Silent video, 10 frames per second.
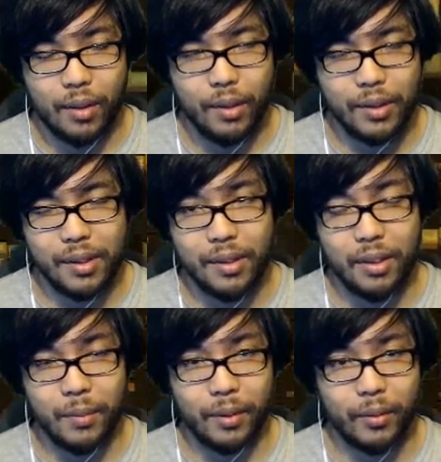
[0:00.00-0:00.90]
I'll use this
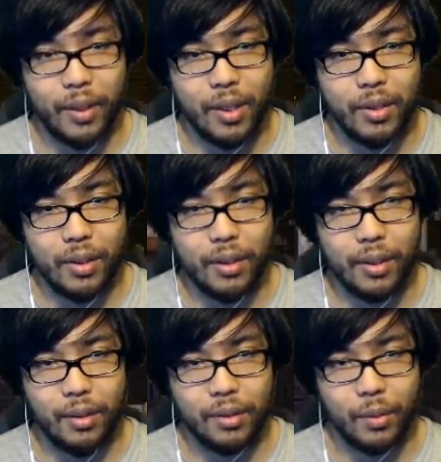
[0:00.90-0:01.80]
until about 300 and
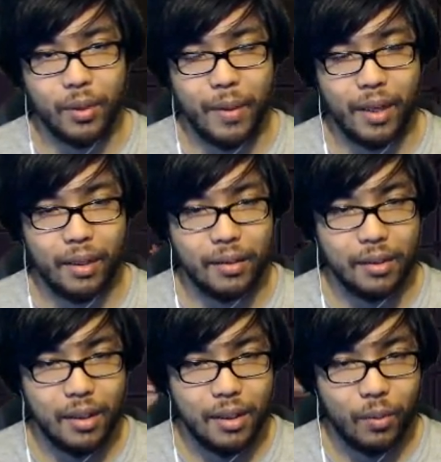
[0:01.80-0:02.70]
then I'll switch back
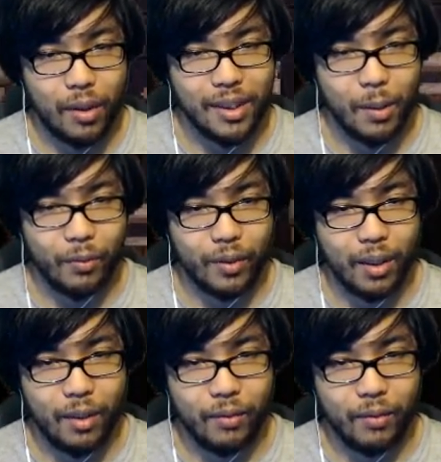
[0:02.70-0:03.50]
because I want to save it for the